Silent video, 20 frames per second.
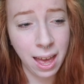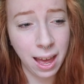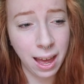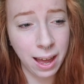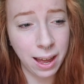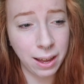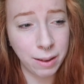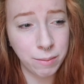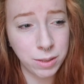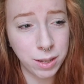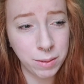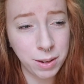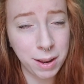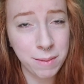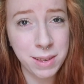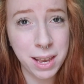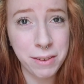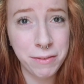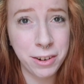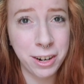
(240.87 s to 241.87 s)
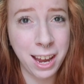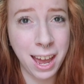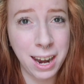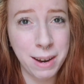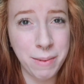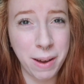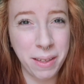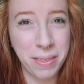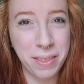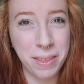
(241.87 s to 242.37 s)
Sometimes I forget
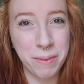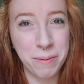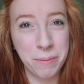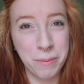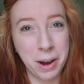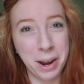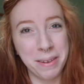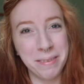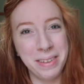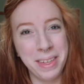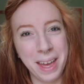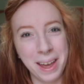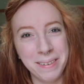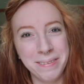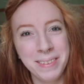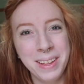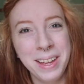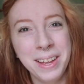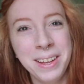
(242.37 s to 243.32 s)
about one of them,